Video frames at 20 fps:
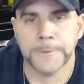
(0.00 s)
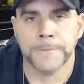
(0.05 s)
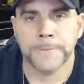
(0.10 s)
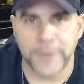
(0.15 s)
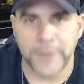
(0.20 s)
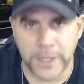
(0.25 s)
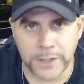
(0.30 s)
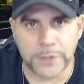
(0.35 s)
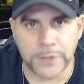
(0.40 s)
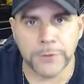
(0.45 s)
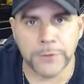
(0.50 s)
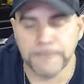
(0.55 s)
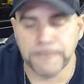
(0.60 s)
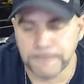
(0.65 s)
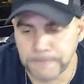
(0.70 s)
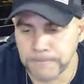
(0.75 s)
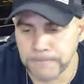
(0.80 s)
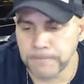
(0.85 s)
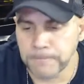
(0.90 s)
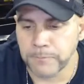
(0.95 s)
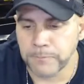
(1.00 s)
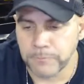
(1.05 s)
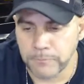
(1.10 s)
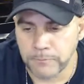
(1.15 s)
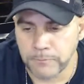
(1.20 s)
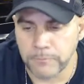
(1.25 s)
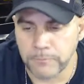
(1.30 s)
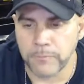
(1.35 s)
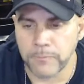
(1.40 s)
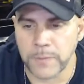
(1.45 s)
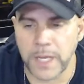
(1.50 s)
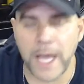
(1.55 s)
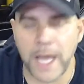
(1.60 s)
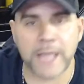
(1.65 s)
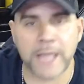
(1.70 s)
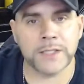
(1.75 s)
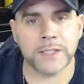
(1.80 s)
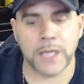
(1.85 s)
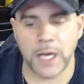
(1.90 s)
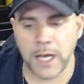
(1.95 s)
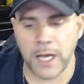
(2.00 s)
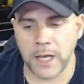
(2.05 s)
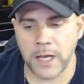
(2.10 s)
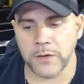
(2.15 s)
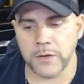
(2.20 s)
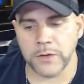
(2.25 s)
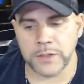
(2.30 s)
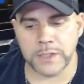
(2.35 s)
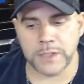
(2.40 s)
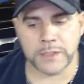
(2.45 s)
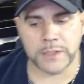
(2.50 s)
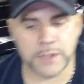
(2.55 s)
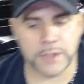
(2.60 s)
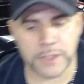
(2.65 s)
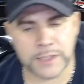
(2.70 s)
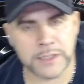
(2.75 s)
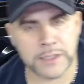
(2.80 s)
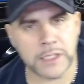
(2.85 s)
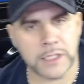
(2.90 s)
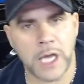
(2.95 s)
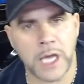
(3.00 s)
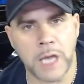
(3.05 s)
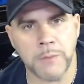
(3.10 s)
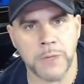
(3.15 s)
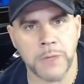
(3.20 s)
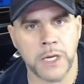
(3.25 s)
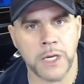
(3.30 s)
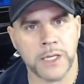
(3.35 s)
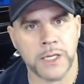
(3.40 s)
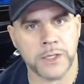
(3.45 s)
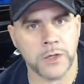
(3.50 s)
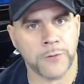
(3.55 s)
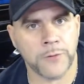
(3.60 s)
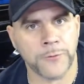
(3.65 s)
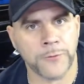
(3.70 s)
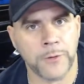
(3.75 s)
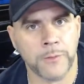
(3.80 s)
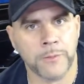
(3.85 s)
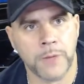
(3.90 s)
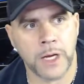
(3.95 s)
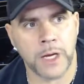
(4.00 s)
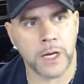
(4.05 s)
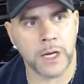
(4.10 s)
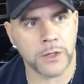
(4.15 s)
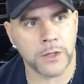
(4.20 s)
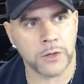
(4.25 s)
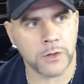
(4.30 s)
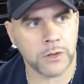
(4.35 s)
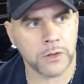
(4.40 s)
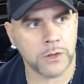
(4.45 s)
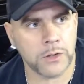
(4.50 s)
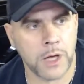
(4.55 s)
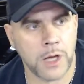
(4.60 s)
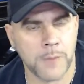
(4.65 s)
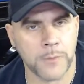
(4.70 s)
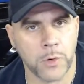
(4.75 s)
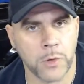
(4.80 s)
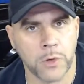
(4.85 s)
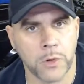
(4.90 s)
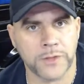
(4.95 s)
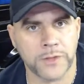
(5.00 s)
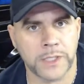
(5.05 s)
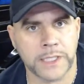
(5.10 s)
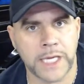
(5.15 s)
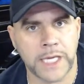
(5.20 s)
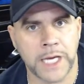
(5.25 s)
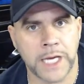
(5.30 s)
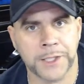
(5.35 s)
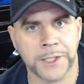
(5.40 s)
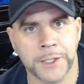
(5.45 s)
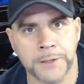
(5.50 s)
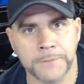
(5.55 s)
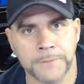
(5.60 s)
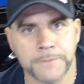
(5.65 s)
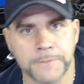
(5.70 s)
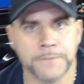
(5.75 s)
Thank you. That's the CA mean that you're from up north in Canada?